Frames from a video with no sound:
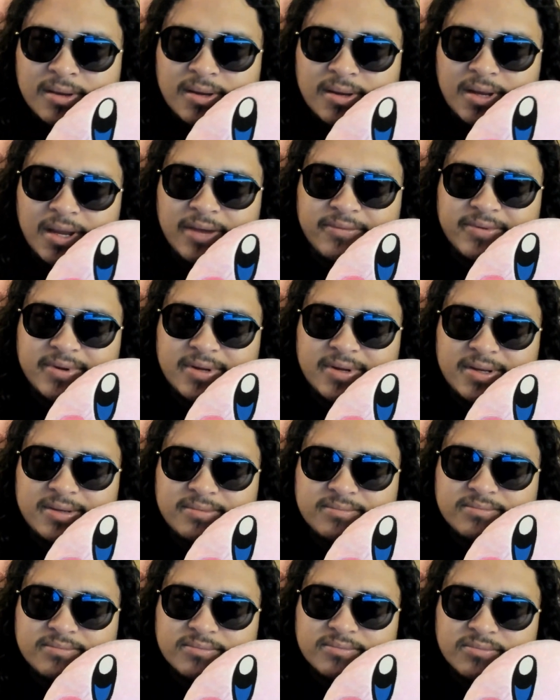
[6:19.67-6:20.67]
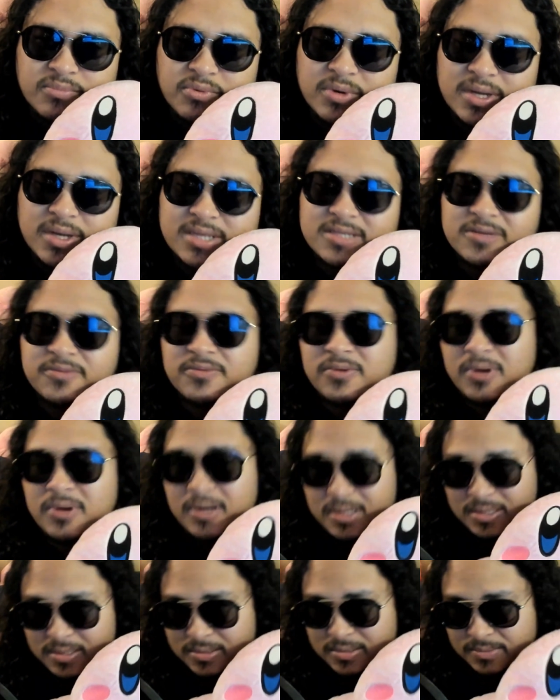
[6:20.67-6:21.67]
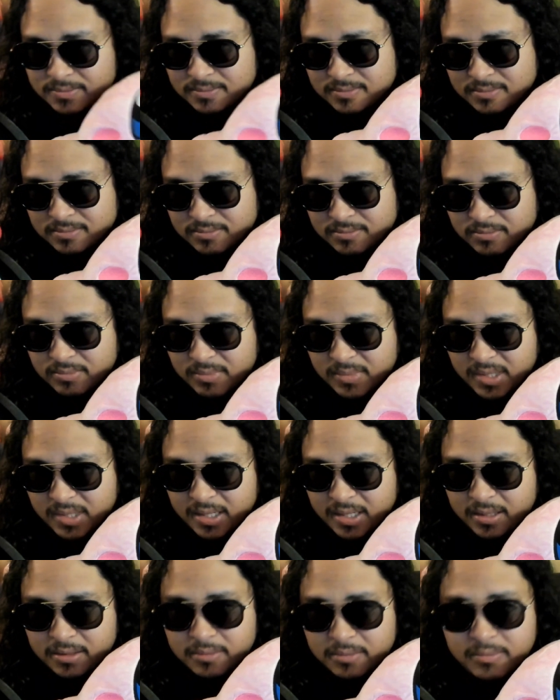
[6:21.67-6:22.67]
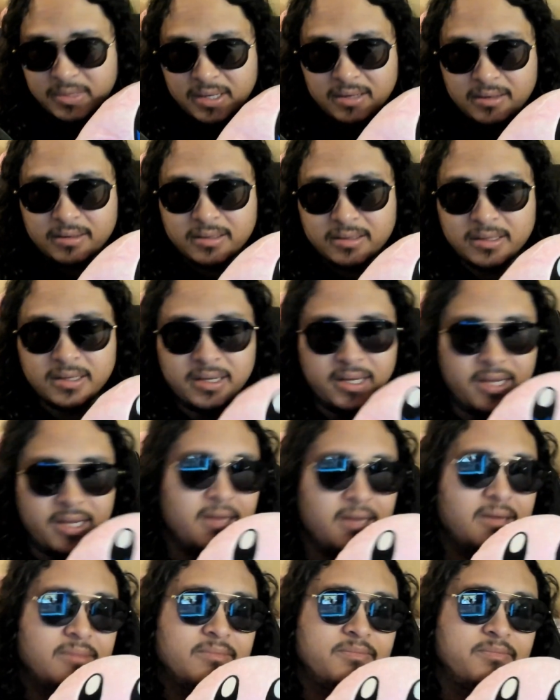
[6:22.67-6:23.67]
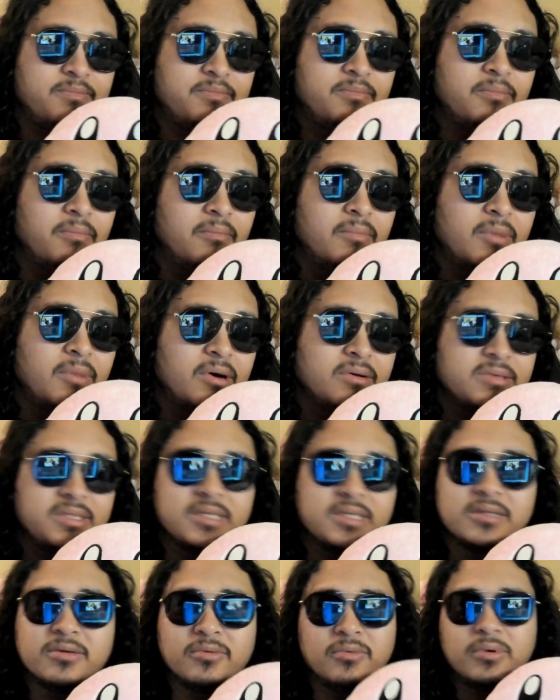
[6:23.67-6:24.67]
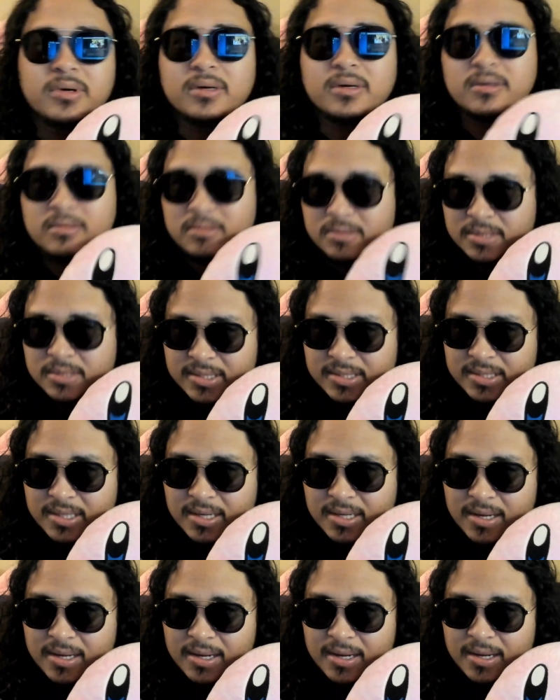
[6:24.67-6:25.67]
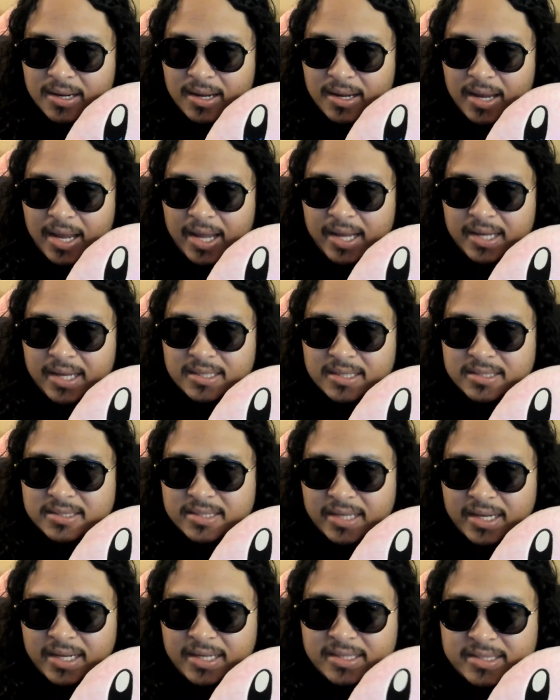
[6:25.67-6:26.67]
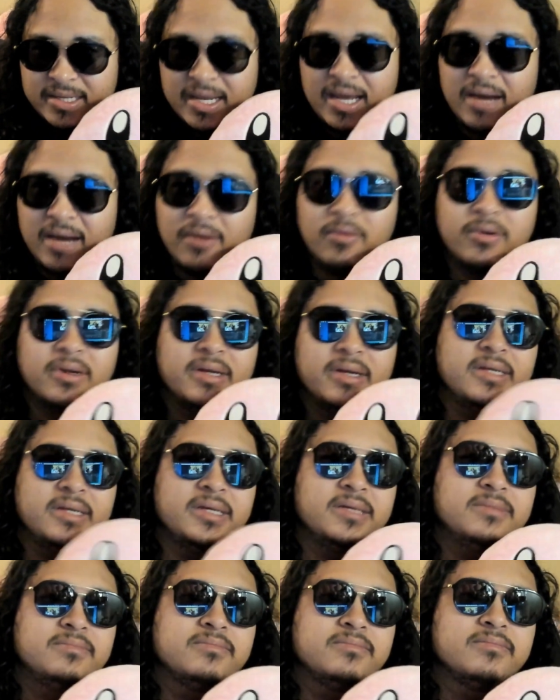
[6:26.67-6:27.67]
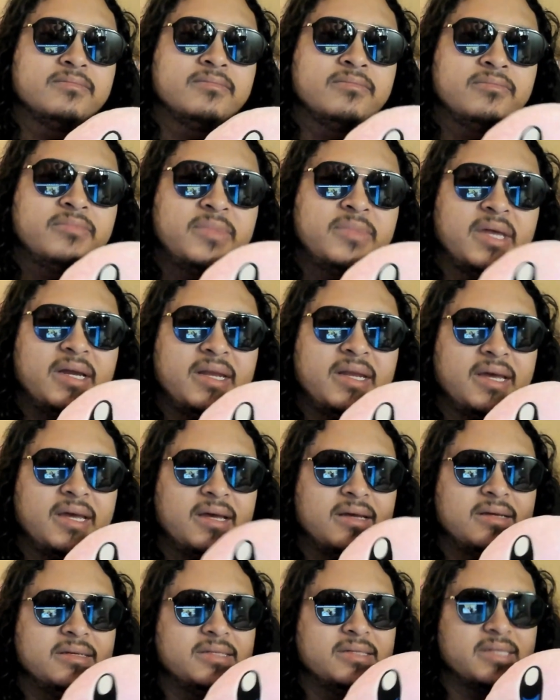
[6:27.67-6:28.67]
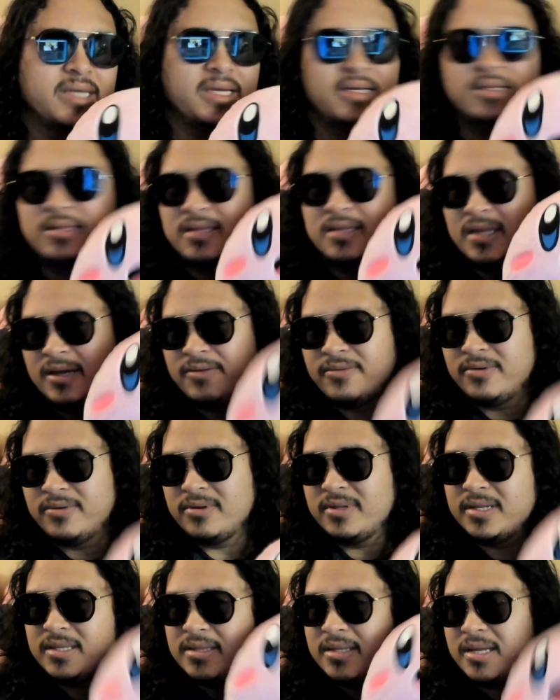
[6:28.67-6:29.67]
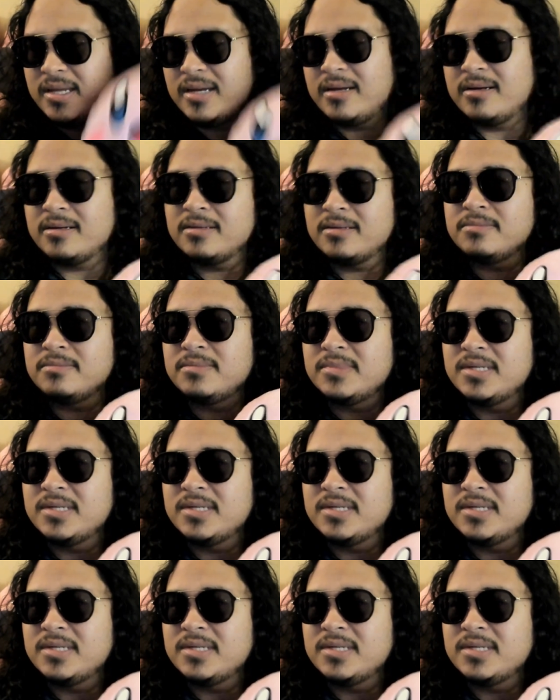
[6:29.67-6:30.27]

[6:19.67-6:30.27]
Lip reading: every reservoir in America and most of the world has a tower in it that has a level in there